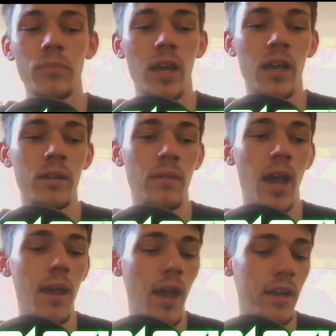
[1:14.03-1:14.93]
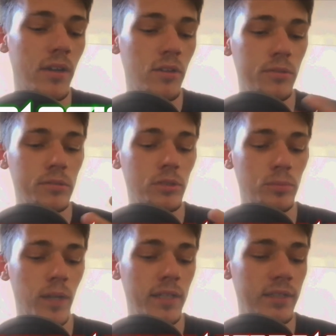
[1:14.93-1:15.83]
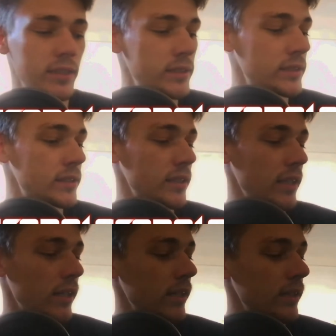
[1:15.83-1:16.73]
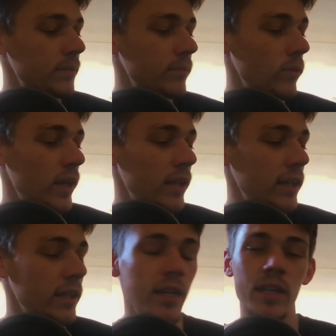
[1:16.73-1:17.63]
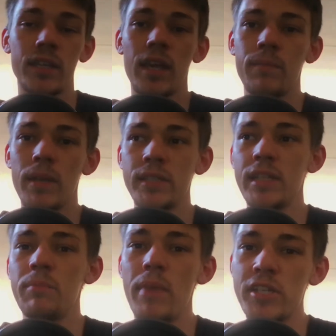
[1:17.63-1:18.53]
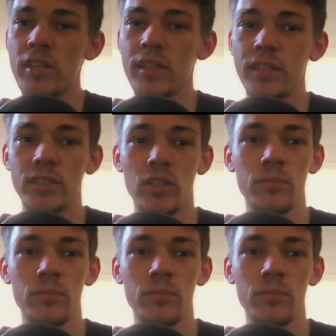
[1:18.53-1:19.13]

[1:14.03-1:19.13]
I go to places where they basically measure things.